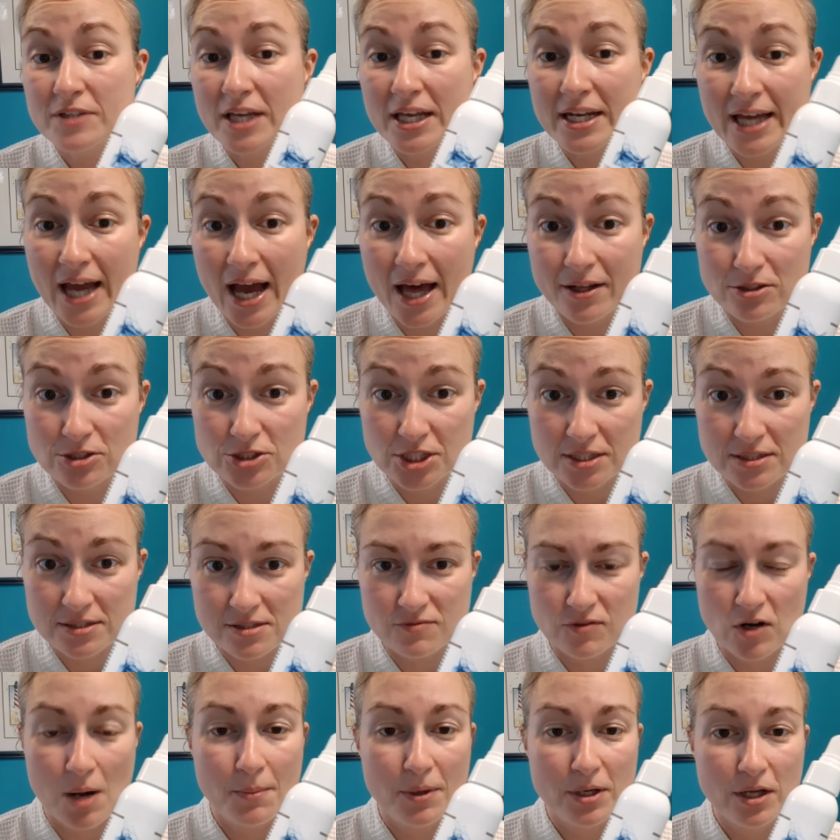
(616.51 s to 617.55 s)
any allergens
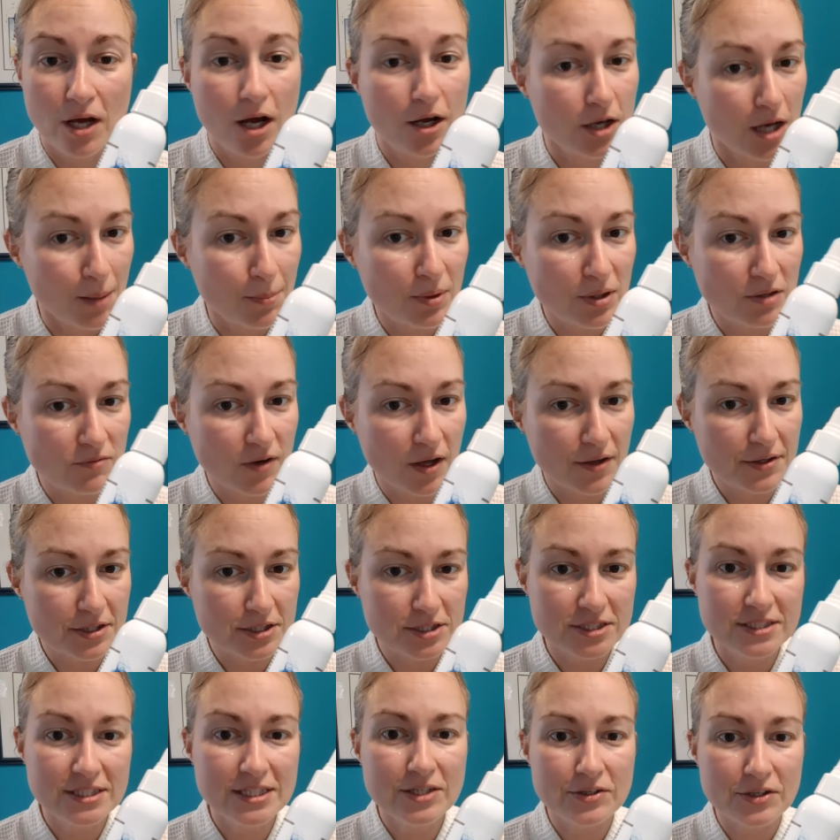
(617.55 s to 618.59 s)
from a couple of other
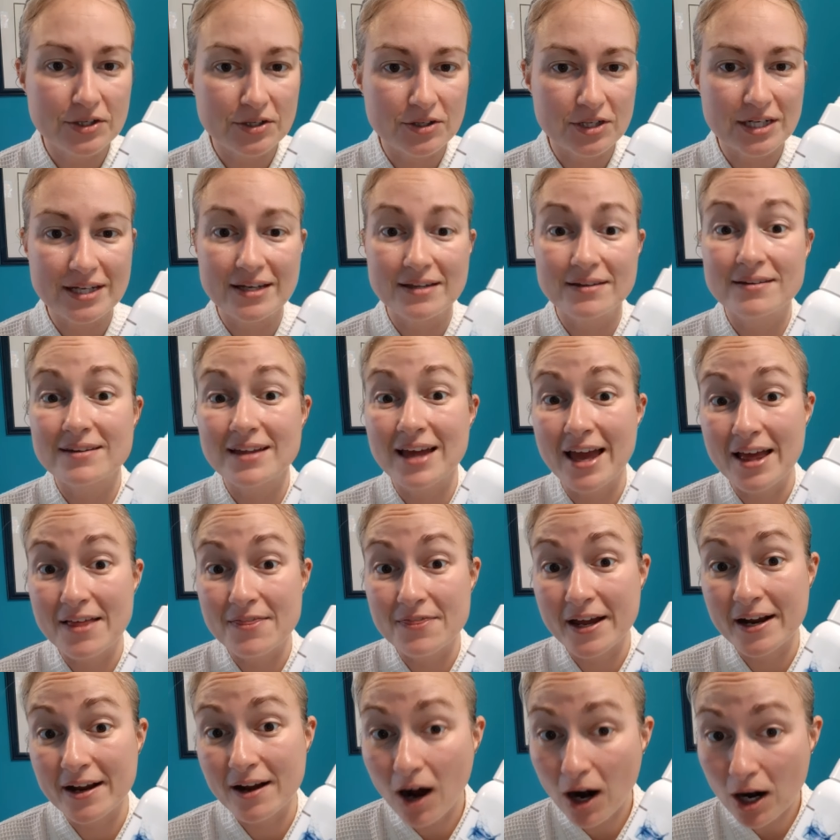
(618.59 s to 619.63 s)
secret ingredients, and
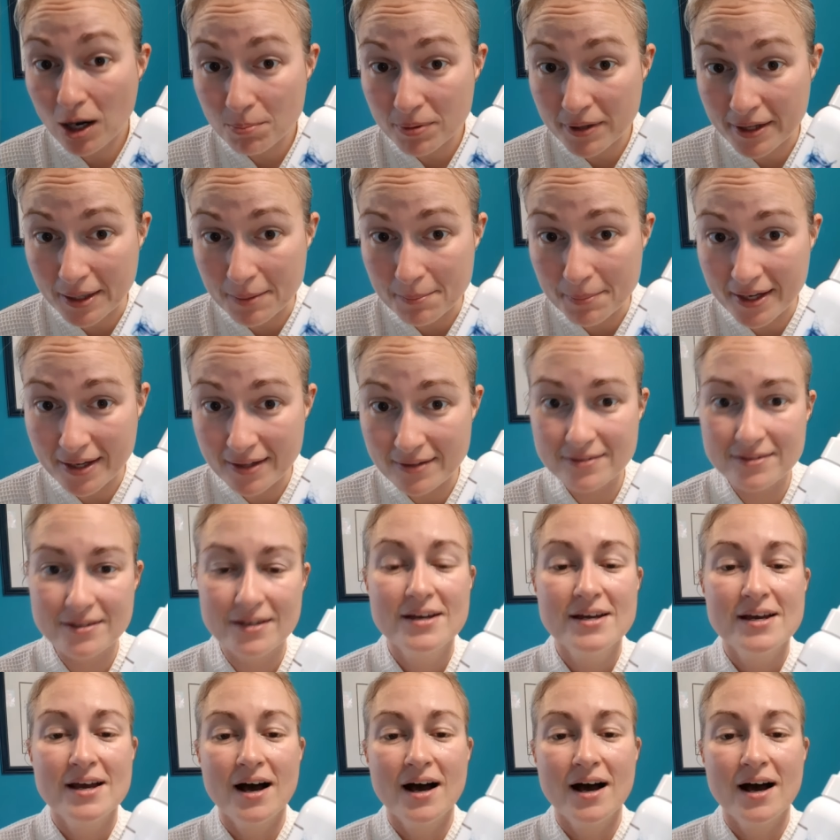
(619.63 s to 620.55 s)
they are plant-based.